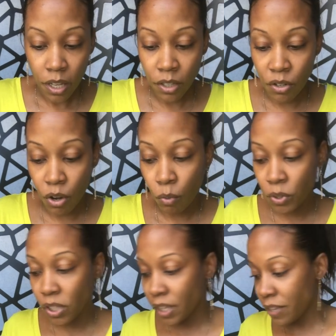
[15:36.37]
you know,
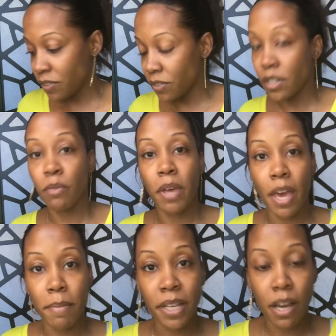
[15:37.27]
with the lessons that
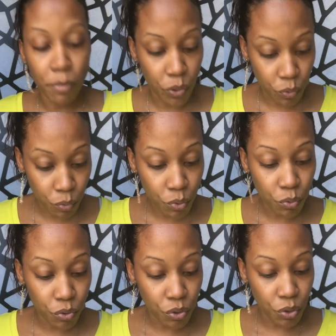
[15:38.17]
have been coming
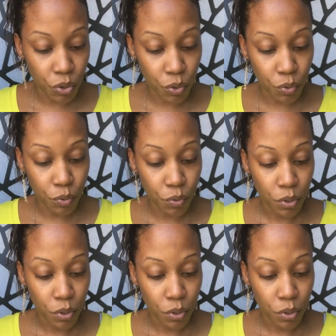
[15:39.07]
through to you.